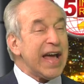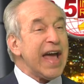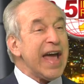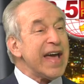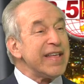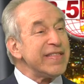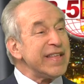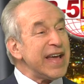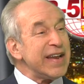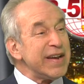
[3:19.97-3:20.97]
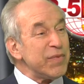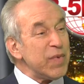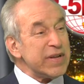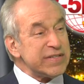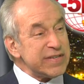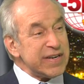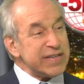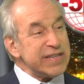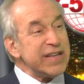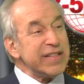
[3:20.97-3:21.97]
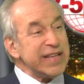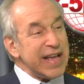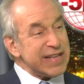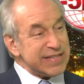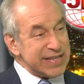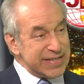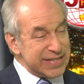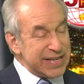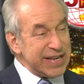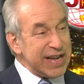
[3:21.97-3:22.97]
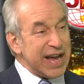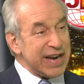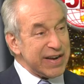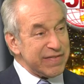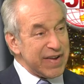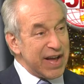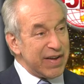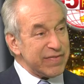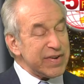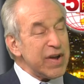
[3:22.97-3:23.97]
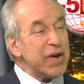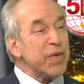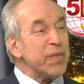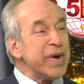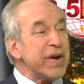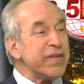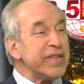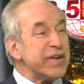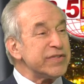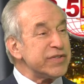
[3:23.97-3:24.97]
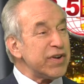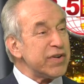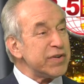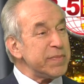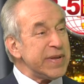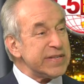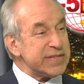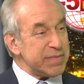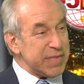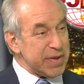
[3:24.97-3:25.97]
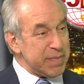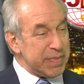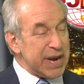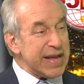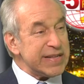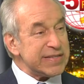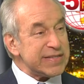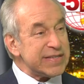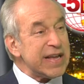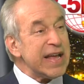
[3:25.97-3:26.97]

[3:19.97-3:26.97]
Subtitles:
And then it wasn't until the SEC got involved where there started to be some complaints,